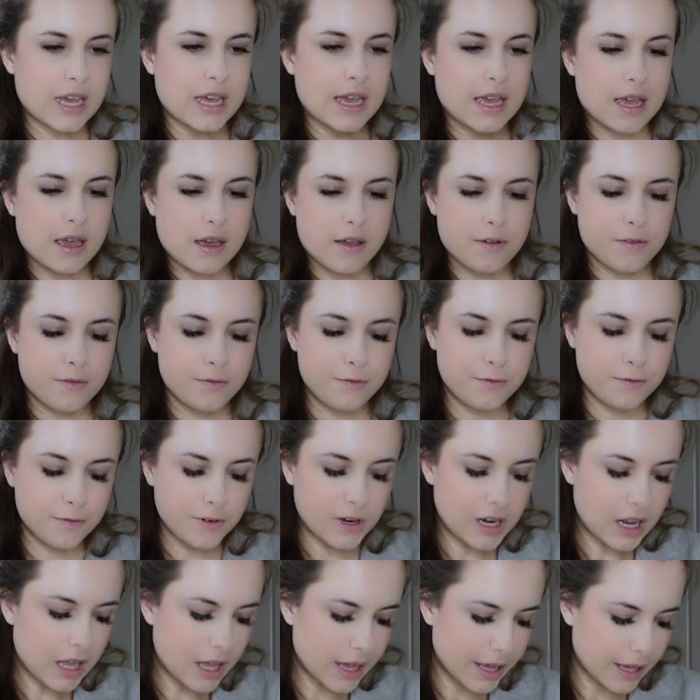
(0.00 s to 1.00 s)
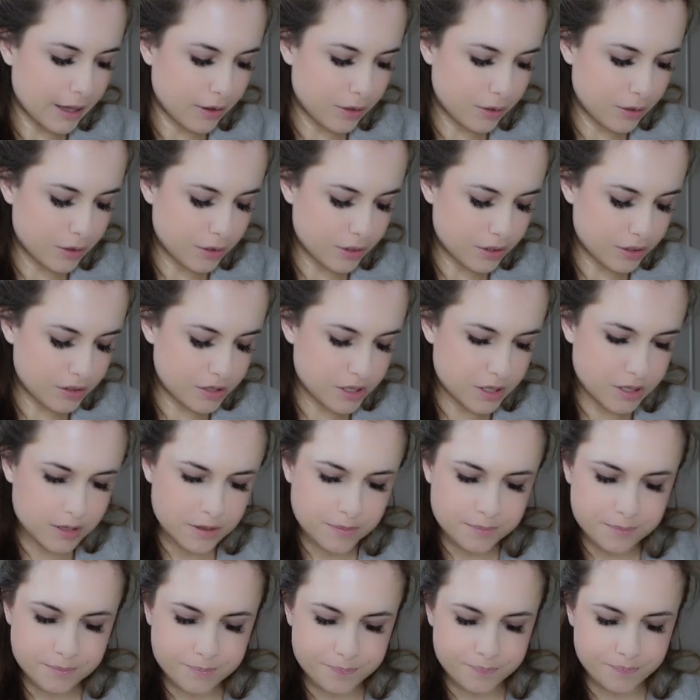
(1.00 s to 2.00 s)
a fly hood.
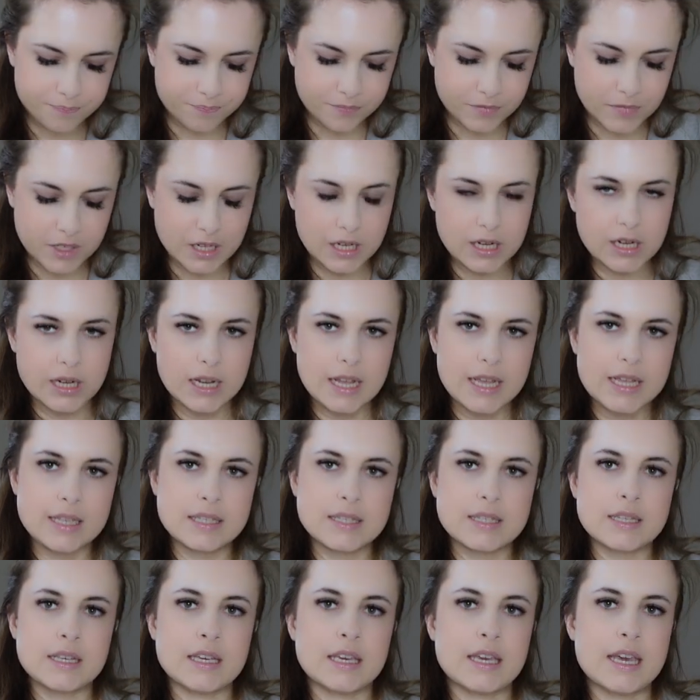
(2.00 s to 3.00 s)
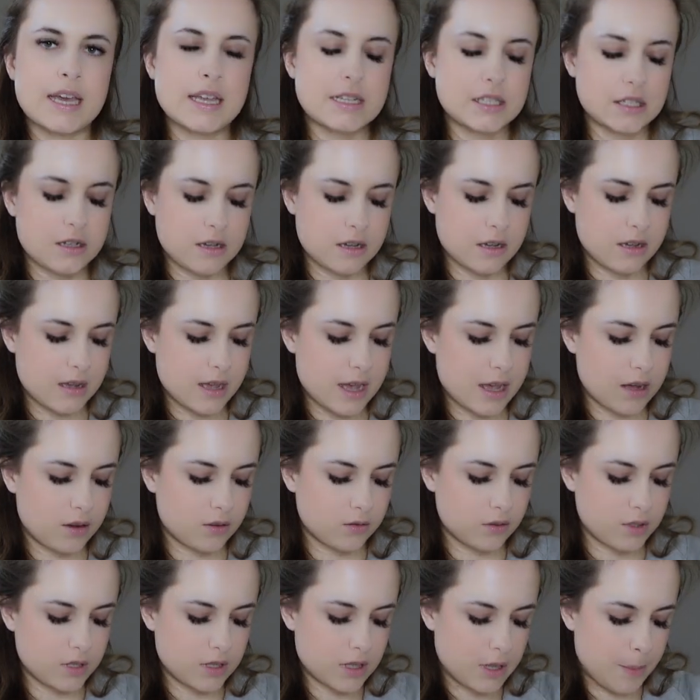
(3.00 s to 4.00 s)
Let's get her out
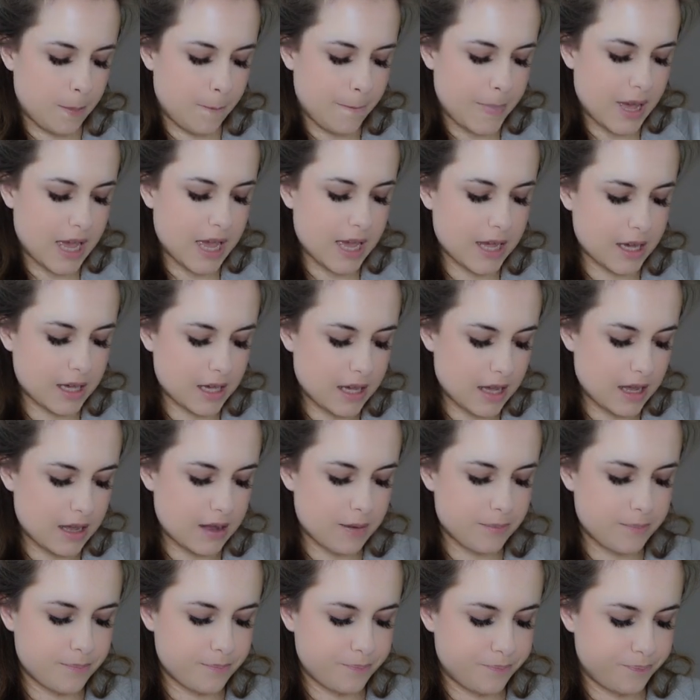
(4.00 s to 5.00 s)
of the packet.